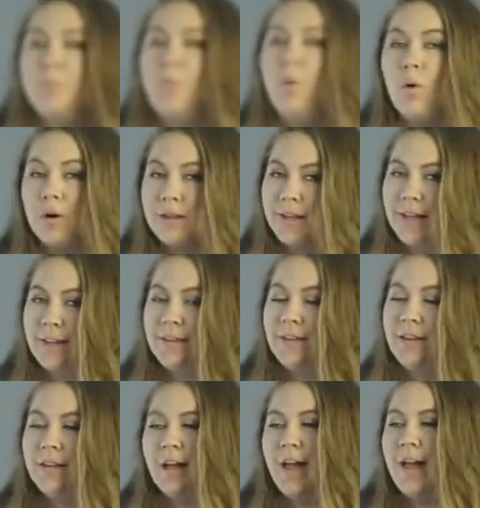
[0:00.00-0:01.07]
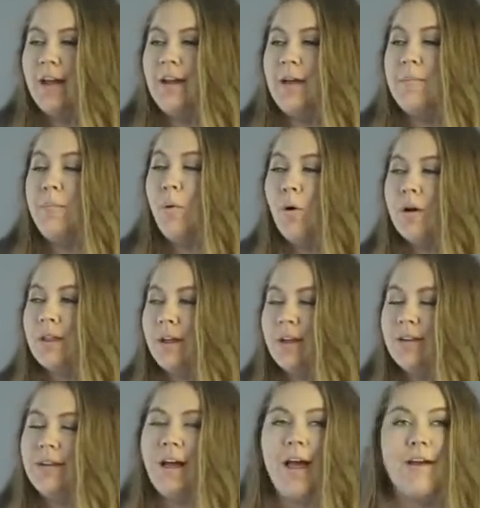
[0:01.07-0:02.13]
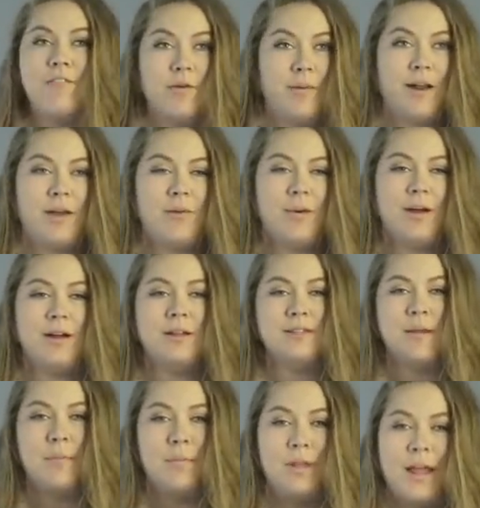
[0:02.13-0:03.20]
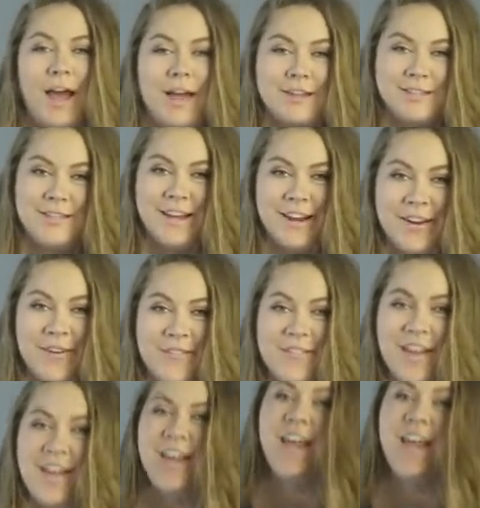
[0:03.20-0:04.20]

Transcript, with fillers: Portland, and in Portland, everybody wears black denim,